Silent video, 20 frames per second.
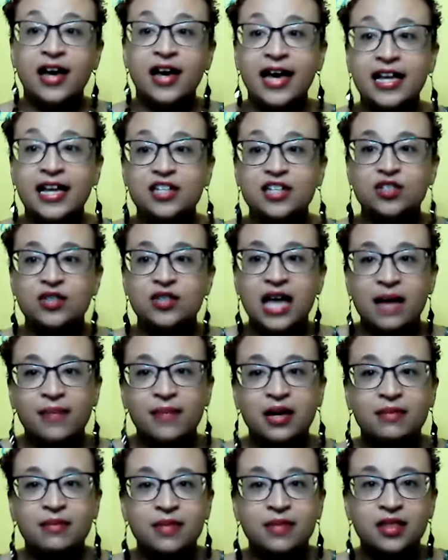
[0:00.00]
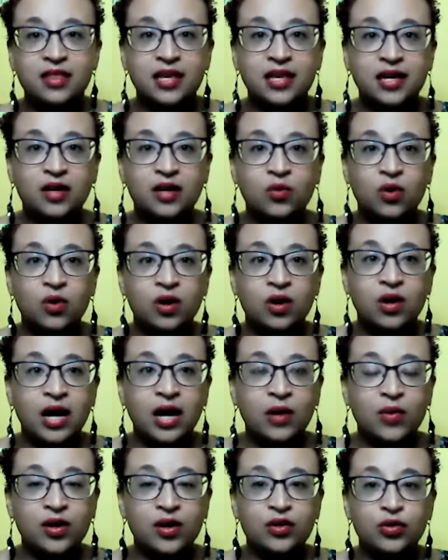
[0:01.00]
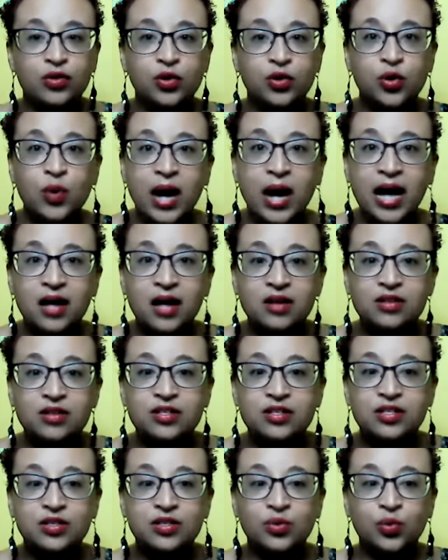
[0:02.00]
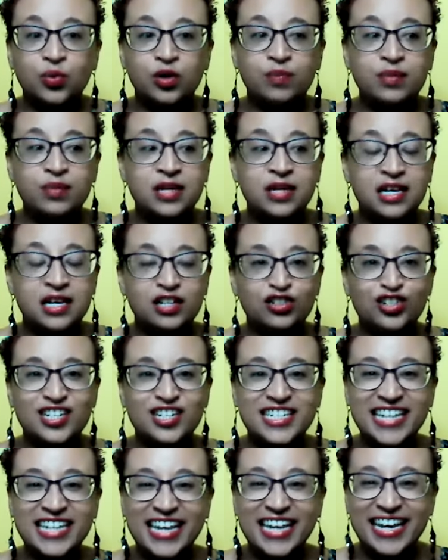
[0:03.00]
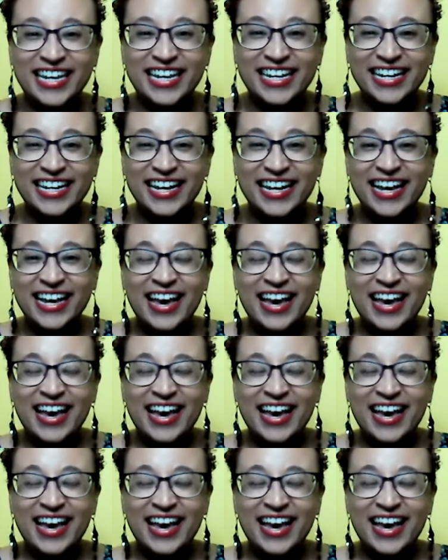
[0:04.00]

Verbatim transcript: and so that made me think well i wonder who else would be interested